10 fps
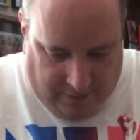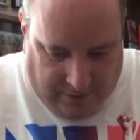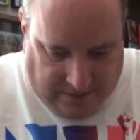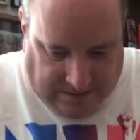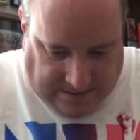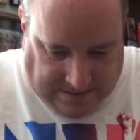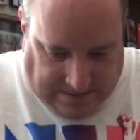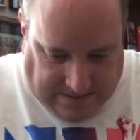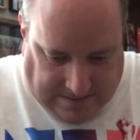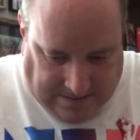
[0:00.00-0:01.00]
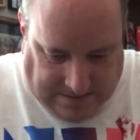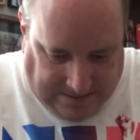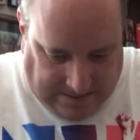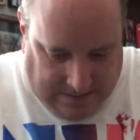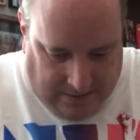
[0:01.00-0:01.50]

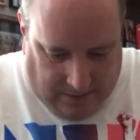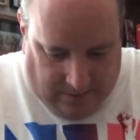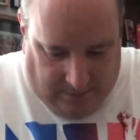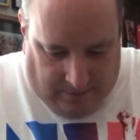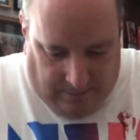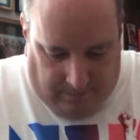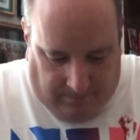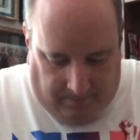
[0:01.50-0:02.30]
Nothing is said.